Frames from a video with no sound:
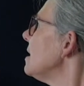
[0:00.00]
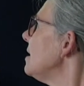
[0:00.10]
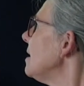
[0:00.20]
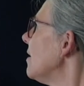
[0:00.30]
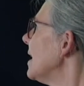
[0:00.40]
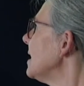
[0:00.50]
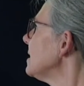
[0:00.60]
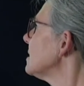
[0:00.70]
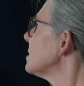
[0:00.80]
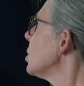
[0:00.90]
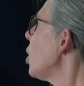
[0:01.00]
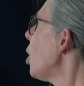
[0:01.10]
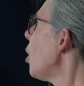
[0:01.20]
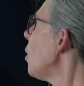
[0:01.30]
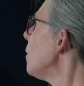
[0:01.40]
light
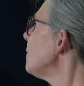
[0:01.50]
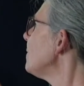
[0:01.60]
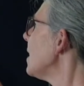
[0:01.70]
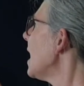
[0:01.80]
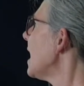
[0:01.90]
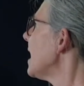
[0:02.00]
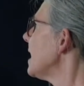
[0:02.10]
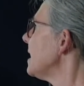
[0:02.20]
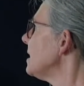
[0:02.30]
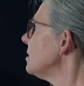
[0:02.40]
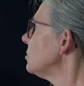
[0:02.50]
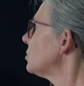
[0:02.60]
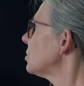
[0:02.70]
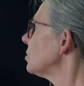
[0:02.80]
of a